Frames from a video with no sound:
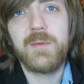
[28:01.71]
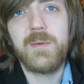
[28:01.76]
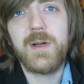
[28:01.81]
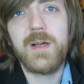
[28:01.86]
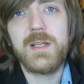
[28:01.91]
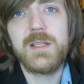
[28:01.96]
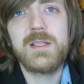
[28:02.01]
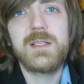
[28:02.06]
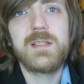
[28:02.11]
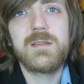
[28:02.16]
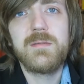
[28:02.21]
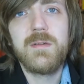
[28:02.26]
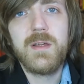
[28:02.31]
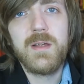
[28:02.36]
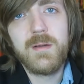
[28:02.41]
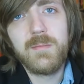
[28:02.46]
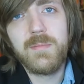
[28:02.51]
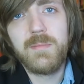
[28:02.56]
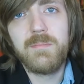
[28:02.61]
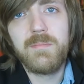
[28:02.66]
otherwise,
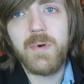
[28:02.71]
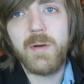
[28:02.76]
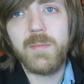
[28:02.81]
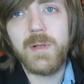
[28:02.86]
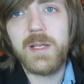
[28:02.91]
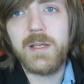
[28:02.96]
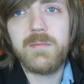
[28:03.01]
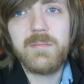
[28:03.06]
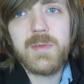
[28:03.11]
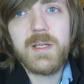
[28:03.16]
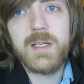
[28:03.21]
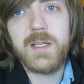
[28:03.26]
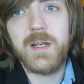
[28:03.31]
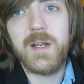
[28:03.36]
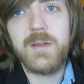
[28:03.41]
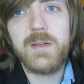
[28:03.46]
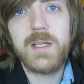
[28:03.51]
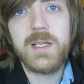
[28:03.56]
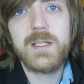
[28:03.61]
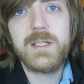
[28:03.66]
probably you
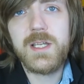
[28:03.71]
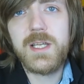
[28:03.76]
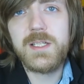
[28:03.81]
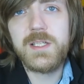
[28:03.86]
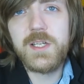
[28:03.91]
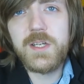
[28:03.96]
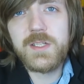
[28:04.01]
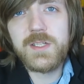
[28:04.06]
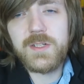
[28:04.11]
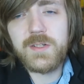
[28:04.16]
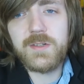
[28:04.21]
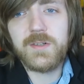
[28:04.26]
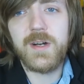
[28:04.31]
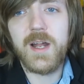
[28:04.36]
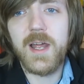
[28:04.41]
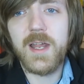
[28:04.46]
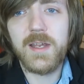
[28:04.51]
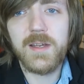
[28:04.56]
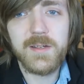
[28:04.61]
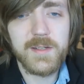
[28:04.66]
know, it's it's just all
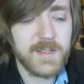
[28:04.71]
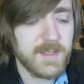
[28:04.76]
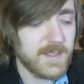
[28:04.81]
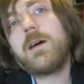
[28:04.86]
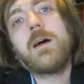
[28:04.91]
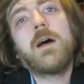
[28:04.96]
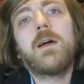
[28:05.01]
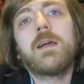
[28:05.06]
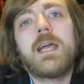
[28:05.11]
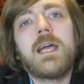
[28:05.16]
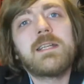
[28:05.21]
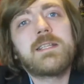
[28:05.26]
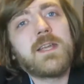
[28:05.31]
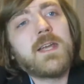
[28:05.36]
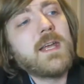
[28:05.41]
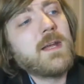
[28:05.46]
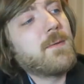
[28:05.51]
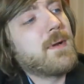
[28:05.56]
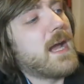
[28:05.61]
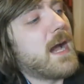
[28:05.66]
right. Okay, so
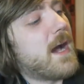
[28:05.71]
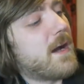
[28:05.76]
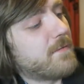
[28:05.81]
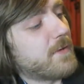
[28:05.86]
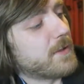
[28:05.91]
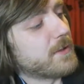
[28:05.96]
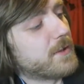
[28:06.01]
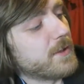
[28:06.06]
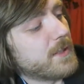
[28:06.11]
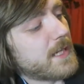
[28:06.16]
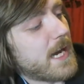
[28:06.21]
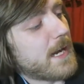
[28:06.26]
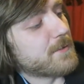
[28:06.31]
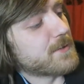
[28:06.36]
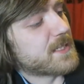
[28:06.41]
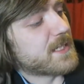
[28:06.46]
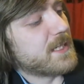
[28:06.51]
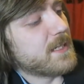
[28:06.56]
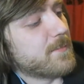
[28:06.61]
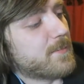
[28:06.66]
here we have a Good
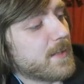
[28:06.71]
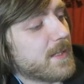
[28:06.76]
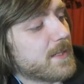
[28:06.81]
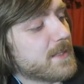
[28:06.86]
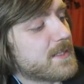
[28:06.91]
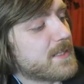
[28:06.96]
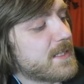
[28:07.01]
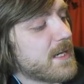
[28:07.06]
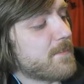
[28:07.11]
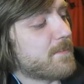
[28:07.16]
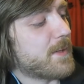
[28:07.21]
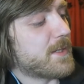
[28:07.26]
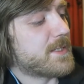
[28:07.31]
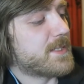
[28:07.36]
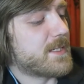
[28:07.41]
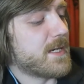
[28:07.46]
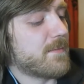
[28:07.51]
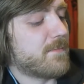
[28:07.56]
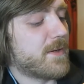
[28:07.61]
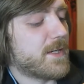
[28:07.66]
Housekeeping
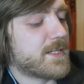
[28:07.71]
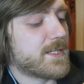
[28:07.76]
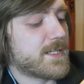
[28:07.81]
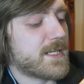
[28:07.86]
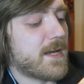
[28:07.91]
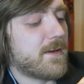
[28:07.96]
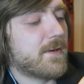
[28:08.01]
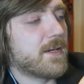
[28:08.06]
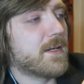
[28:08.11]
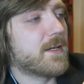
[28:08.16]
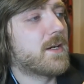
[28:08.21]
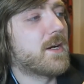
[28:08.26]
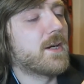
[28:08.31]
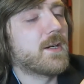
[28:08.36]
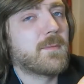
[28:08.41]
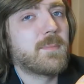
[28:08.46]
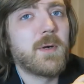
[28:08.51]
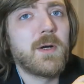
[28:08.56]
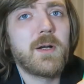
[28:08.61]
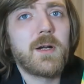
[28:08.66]
Step-by-Step Vegetarian
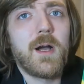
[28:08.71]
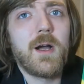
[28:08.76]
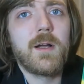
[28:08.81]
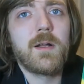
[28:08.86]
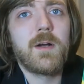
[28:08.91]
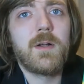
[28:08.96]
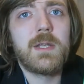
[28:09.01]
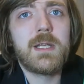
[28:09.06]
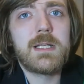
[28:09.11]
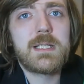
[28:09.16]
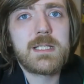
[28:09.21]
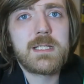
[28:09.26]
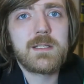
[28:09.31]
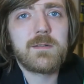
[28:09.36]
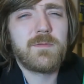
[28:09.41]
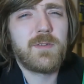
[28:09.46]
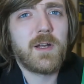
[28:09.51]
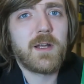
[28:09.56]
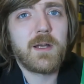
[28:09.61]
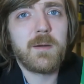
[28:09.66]
Cookbook. I got this
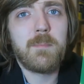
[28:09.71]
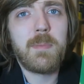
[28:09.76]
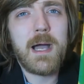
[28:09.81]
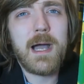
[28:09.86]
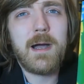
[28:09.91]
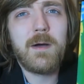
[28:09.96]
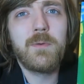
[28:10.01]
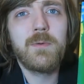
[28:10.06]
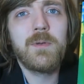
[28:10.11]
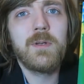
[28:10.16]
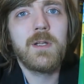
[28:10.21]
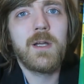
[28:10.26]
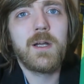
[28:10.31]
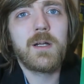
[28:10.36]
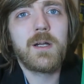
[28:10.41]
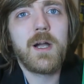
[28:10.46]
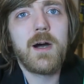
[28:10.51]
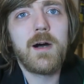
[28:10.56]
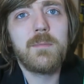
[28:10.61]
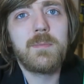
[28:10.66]
for like a pound at a
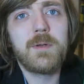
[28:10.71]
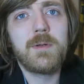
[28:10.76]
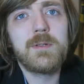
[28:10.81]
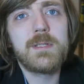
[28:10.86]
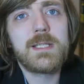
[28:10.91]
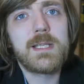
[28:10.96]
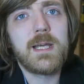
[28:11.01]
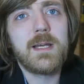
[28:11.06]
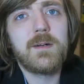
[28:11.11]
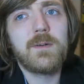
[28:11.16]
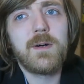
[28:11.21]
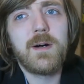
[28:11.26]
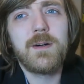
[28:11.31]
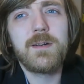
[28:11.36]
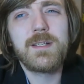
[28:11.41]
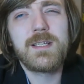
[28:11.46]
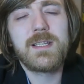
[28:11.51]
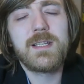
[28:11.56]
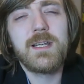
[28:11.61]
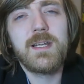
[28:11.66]
car boot sale.
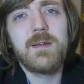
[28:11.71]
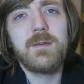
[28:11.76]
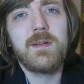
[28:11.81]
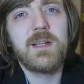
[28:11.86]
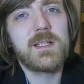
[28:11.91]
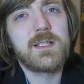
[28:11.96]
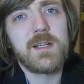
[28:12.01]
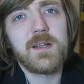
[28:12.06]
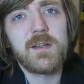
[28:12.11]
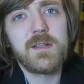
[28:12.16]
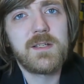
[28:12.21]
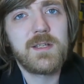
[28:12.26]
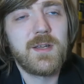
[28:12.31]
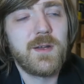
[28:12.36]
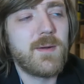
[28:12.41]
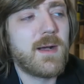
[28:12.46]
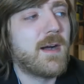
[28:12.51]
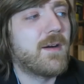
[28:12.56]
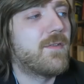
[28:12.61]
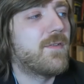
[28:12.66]
Honestly, it's like a
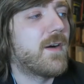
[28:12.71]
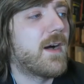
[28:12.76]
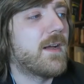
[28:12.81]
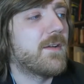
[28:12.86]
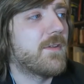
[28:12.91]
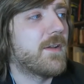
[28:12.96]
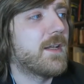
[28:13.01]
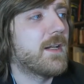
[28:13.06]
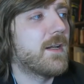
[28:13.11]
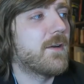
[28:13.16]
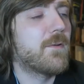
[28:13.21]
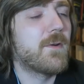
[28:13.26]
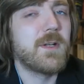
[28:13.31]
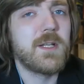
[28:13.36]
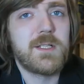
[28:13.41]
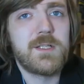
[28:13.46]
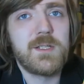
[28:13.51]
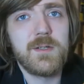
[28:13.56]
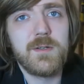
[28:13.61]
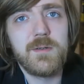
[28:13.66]
2 out of 5. I think there were
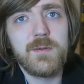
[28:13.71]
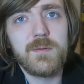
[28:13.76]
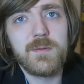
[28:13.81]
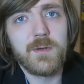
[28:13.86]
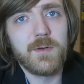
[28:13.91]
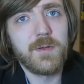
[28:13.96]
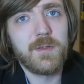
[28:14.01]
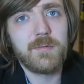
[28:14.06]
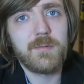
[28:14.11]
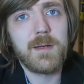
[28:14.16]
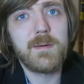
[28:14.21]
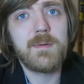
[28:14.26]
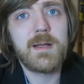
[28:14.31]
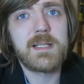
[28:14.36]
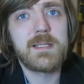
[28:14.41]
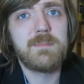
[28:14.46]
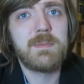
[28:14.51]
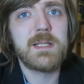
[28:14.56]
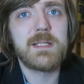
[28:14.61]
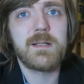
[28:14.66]
only two or three
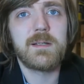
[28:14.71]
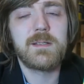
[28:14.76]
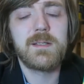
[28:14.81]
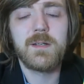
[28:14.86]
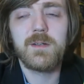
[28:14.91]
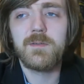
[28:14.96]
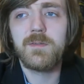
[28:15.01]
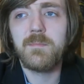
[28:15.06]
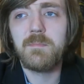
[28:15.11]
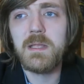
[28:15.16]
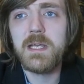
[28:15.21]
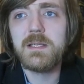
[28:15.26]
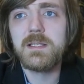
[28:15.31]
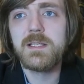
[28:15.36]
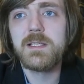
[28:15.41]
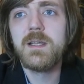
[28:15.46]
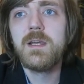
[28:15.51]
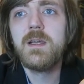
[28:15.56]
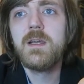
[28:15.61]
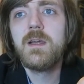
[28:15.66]
recipes I took from
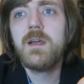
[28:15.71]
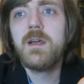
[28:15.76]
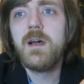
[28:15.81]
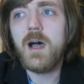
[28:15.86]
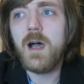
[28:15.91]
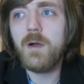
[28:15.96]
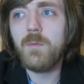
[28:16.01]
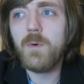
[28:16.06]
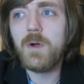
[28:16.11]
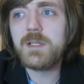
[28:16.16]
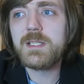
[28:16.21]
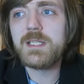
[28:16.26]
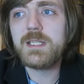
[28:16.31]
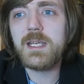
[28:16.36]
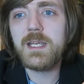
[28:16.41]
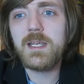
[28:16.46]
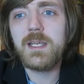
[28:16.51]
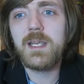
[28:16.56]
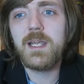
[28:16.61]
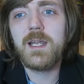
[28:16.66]
this. I was
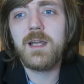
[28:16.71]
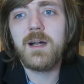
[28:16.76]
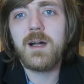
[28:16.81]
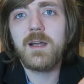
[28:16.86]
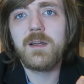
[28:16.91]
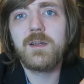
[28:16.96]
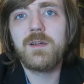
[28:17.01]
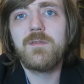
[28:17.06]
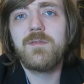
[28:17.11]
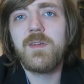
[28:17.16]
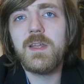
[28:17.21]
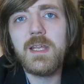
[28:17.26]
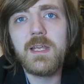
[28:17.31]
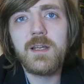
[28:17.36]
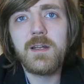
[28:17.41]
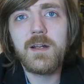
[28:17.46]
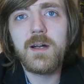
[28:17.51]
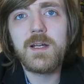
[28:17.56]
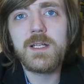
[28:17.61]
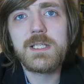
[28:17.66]
thinking I could
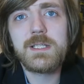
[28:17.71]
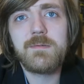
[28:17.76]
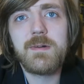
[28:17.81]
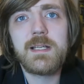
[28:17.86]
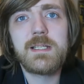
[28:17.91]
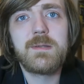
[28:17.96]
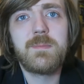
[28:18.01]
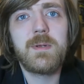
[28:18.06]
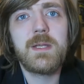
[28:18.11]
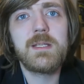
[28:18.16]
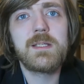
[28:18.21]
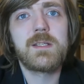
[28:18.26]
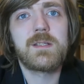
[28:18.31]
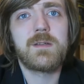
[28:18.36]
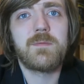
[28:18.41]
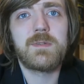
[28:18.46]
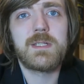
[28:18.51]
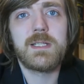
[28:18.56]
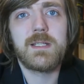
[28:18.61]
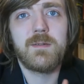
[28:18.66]
veganize the recipes because
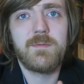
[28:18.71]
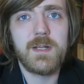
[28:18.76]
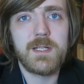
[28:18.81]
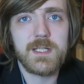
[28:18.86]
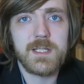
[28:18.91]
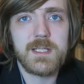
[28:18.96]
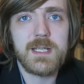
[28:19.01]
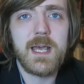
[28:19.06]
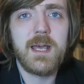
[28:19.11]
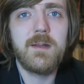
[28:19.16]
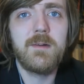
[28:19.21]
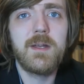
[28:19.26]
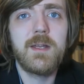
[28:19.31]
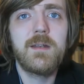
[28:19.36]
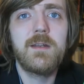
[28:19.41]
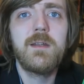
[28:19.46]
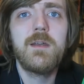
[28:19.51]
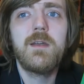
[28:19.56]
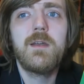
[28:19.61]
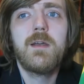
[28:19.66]
obviously they're
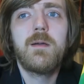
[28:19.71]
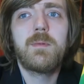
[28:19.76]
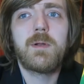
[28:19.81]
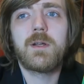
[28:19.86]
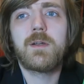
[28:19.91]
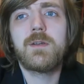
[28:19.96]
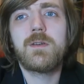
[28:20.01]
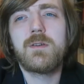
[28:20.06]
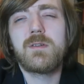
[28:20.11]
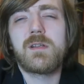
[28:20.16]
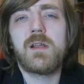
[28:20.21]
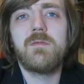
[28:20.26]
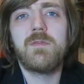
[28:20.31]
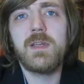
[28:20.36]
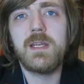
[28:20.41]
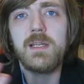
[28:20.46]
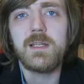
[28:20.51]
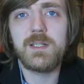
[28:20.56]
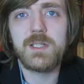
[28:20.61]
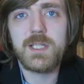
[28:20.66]
vegetarian, but I could use like
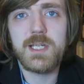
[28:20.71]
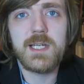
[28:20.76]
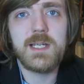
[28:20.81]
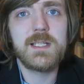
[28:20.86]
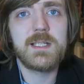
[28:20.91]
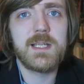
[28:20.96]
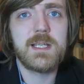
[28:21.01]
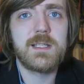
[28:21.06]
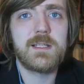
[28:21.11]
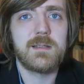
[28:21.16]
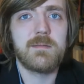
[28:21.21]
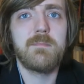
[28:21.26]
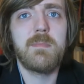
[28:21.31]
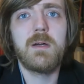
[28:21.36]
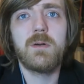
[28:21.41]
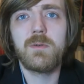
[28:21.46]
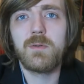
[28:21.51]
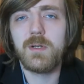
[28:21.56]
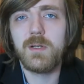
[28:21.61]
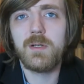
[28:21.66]
vegan cheeses and
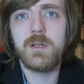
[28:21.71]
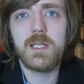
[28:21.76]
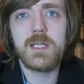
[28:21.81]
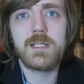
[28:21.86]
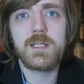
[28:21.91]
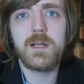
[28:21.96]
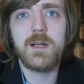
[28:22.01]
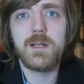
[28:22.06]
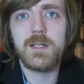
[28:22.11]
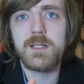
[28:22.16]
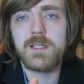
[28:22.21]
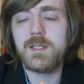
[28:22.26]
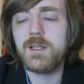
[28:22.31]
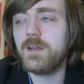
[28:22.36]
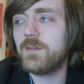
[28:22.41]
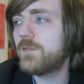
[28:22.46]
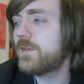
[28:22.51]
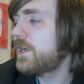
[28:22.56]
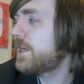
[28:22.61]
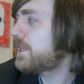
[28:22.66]
milk and this kind of
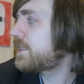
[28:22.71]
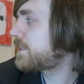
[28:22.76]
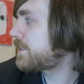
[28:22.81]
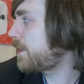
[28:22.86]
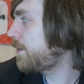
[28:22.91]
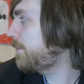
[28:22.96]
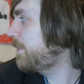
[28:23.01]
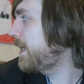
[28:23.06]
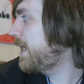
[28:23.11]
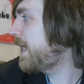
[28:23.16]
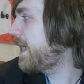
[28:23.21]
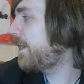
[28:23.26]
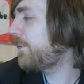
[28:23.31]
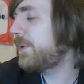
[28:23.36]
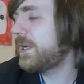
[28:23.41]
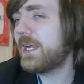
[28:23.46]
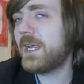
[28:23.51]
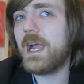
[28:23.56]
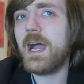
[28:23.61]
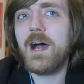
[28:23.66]
stuff. Stop
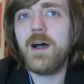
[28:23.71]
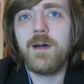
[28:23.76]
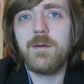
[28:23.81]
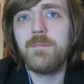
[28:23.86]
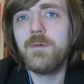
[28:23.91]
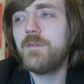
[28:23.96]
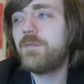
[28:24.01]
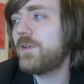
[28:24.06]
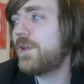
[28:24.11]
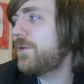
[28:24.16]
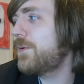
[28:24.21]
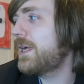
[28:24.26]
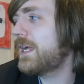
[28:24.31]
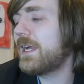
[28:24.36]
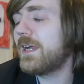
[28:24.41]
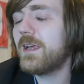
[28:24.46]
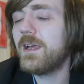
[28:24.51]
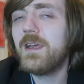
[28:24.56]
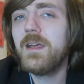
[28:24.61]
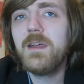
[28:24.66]
meowing, cat. I'm
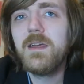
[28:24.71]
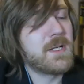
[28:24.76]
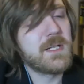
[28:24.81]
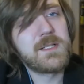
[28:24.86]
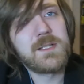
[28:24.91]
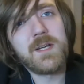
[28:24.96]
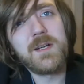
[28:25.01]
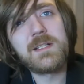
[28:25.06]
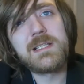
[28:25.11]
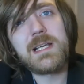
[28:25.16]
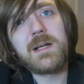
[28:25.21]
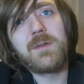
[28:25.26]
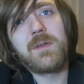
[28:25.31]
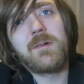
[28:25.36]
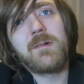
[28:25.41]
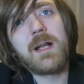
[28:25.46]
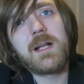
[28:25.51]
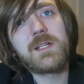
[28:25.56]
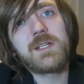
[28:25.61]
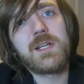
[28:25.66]
reviewing. But it turns out
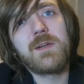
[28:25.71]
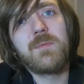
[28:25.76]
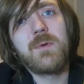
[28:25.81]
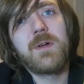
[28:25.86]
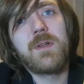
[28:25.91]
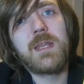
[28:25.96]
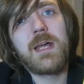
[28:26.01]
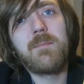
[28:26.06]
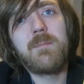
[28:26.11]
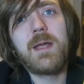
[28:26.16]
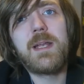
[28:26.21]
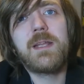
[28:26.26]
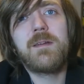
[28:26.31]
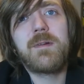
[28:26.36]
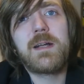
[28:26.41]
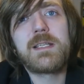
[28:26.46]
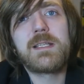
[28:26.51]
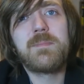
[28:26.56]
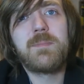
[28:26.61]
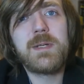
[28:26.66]
there actually weren't that many
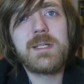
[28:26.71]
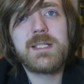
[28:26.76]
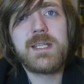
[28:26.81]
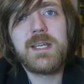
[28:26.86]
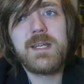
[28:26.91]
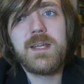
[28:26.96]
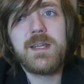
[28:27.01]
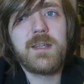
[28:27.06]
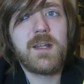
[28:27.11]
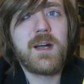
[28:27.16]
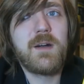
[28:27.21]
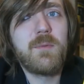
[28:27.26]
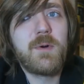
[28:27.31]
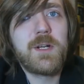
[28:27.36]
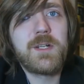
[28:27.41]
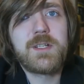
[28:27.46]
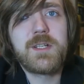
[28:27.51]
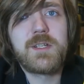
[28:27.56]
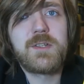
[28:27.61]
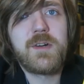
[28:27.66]
recipes in here that I
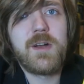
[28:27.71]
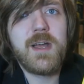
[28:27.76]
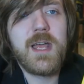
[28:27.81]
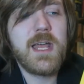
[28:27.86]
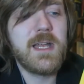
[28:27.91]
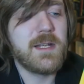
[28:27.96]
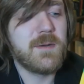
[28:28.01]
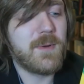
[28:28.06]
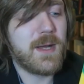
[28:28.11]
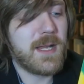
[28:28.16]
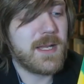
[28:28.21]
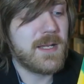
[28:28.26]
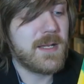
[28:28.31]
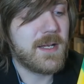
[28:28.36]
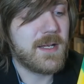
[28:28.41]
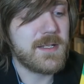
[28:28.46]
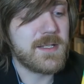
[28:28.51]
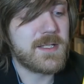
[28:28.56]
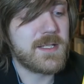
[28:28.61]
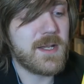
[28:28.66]
wanted to try anyway,
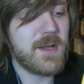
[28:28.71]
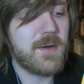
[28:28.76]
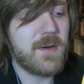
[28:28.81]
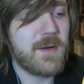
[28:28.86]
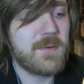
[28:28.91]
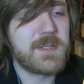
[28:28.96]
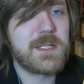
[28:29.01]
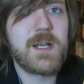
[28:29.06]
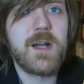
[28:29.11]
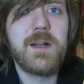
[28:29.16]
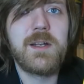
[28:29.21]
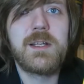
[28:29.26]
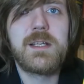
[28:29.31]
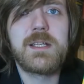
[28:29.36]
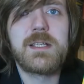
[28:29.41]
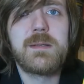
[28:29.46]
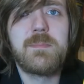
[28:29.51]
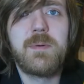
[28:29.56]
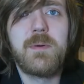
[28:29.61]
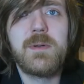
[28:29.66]
and so I was kind of
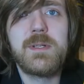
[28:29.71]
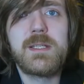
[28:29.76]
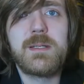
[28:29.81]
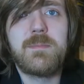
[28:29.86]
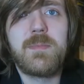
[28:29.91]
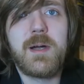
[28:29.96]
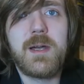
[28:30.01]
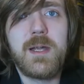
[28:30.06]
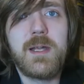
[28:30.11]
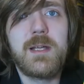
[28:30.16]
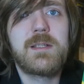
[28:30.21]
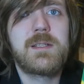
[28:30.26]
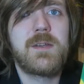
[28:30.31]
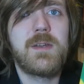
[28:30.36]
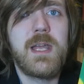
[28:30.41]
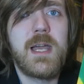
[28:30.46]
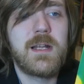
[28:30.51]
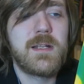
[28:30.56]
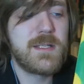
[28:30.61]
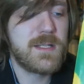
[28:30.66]
disappointed by it. So
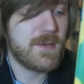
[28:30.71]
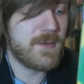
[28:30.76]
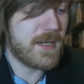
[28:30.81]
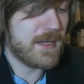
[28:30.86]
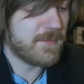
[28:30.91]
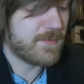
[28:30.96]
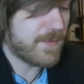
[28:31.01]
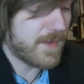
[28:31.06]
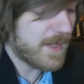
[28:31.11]
yeah, two out of